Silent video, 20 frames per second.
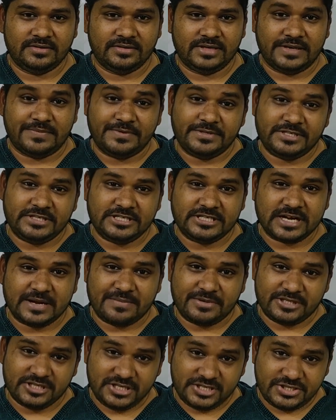That means its
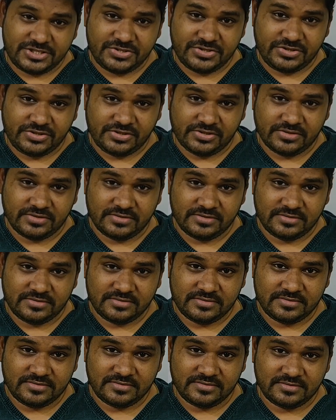capacity is 0?
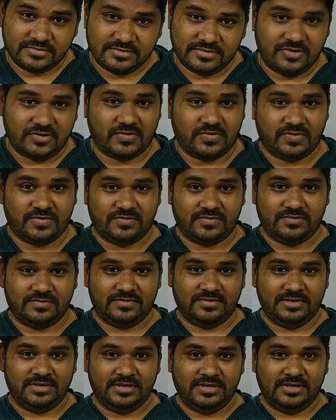No.
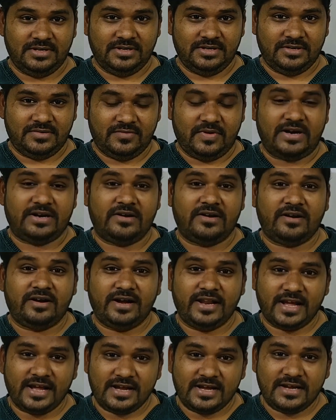Water
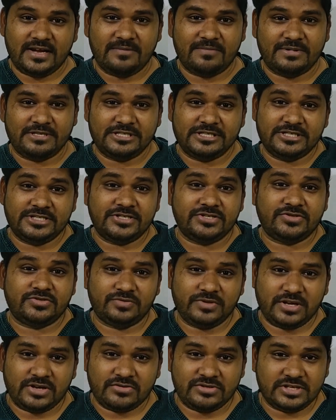tank capacity is
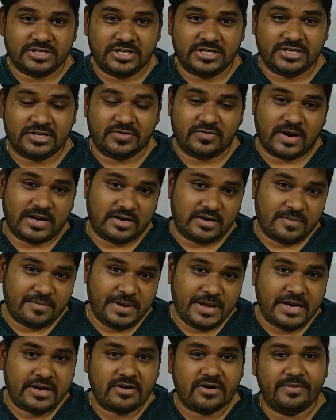2000 liter. Water
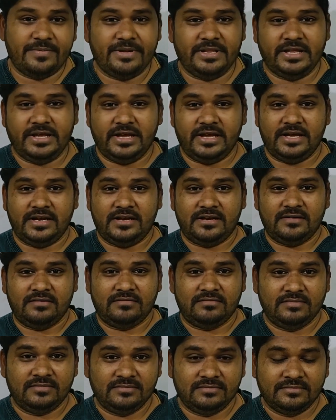may not be there.
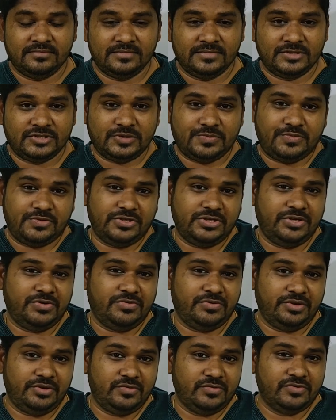Suppose you
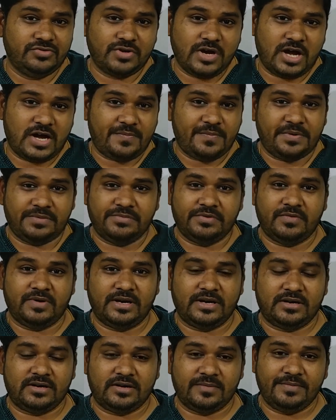use half of the
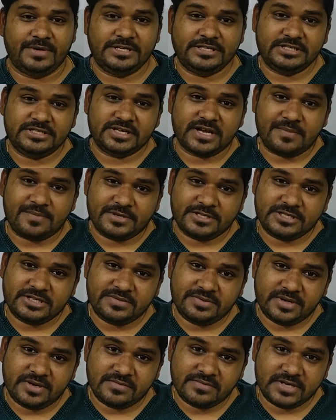water, means its capacity
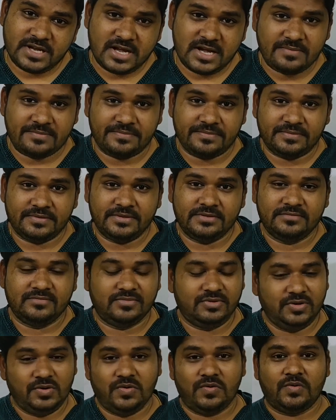becomes half.
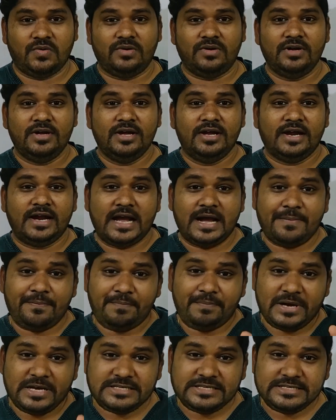No,
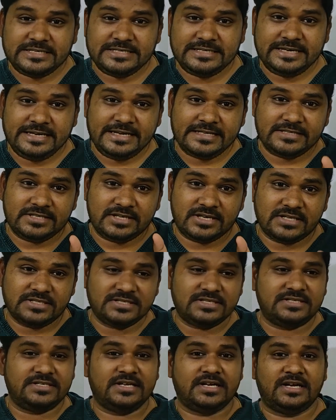capacity is
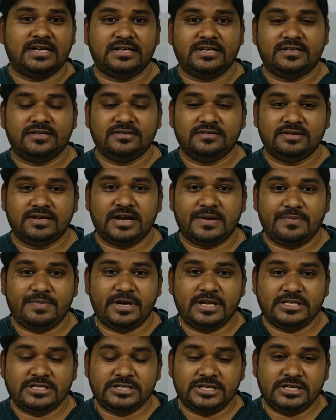constant.
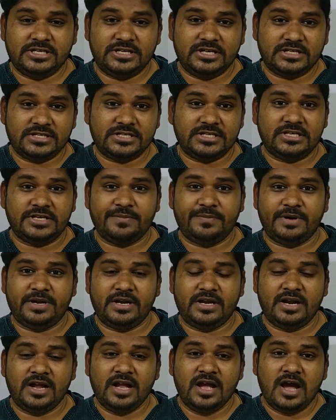Capacity doesn't
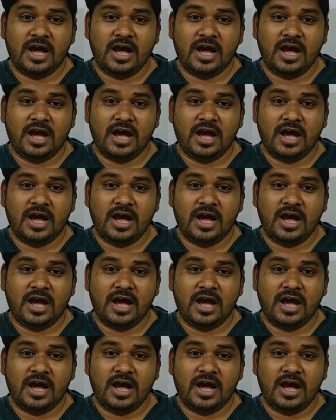depend